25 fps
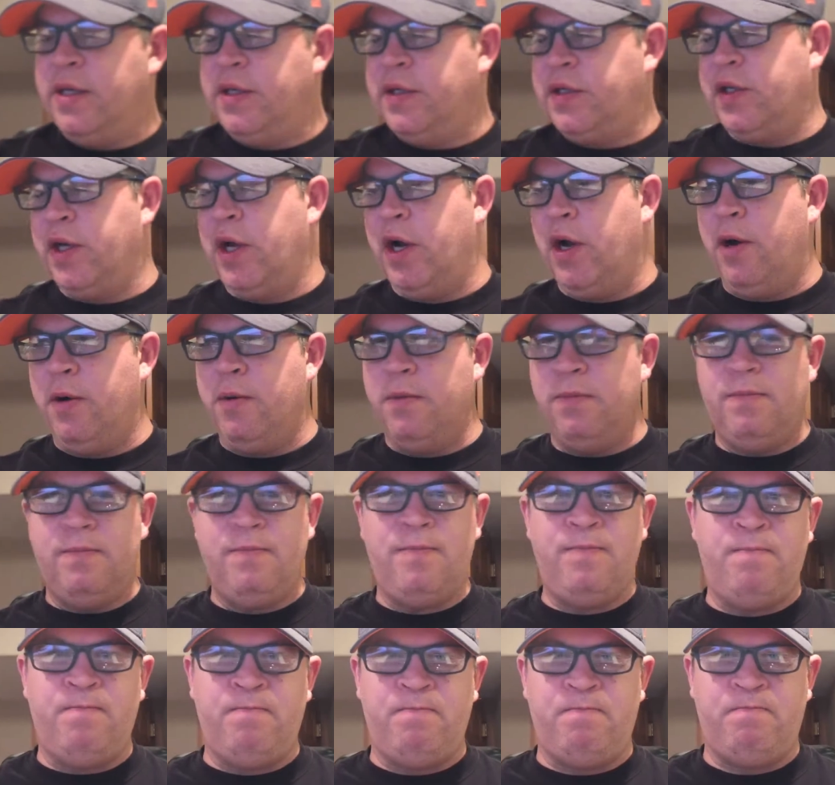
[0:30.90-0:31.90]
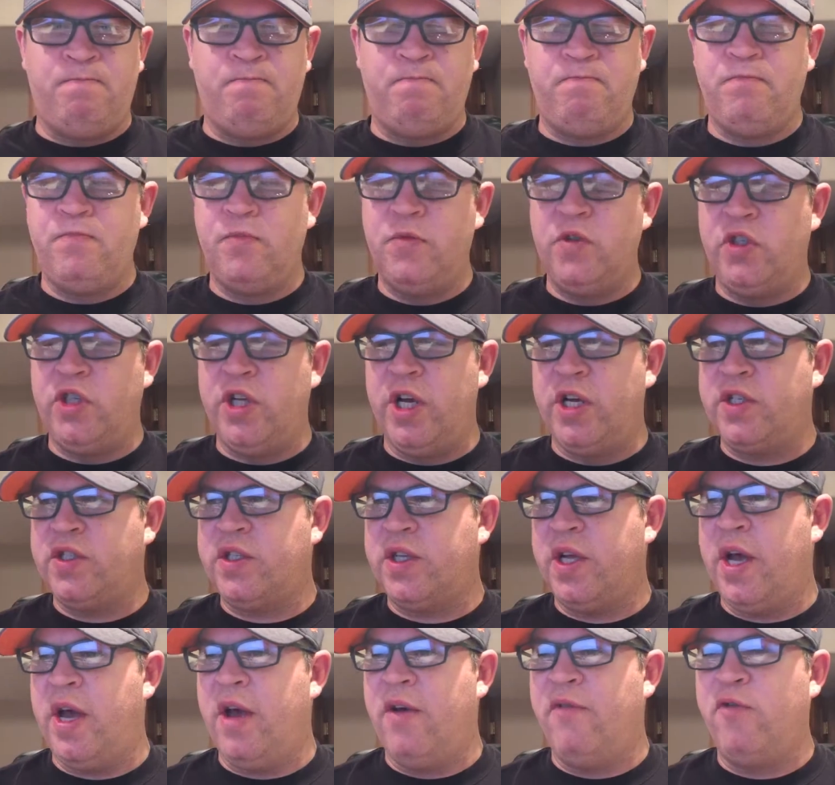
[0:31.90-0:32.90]
So, just
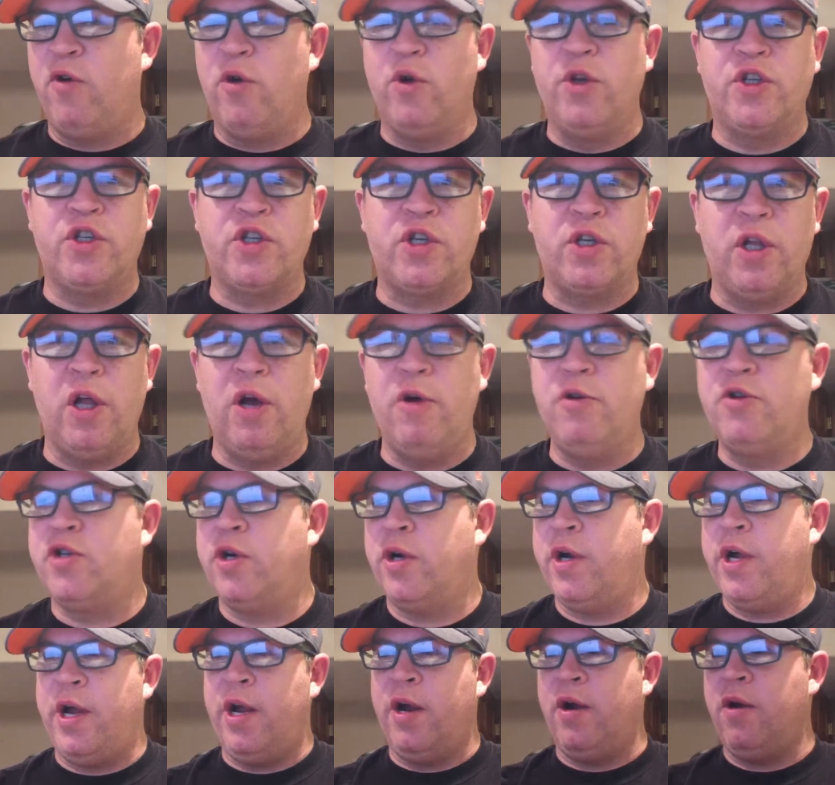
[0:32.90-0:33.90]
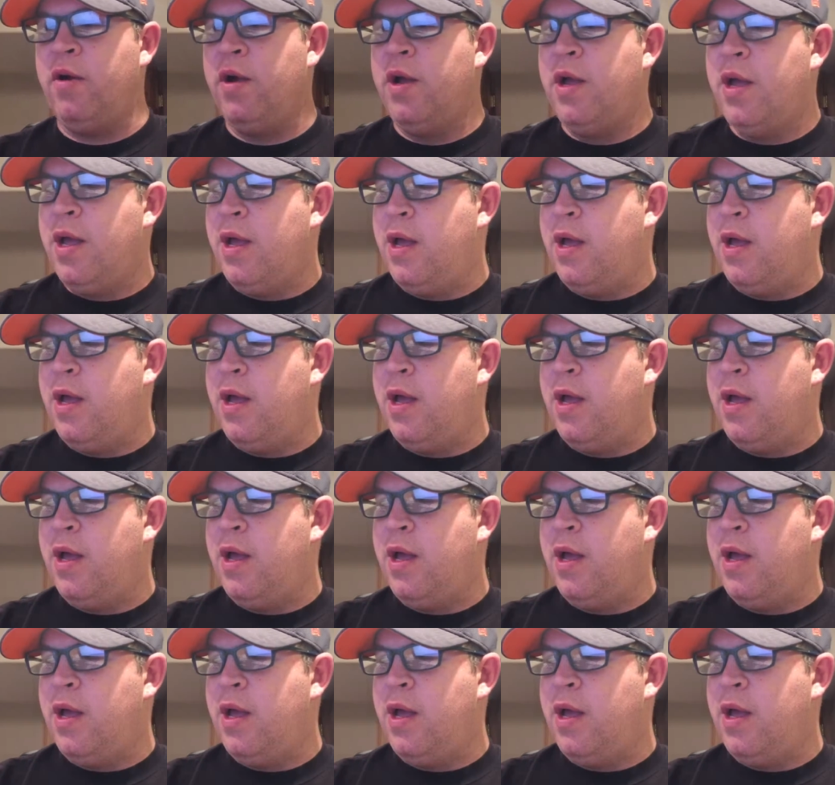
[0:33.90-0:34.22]
full disclosure here,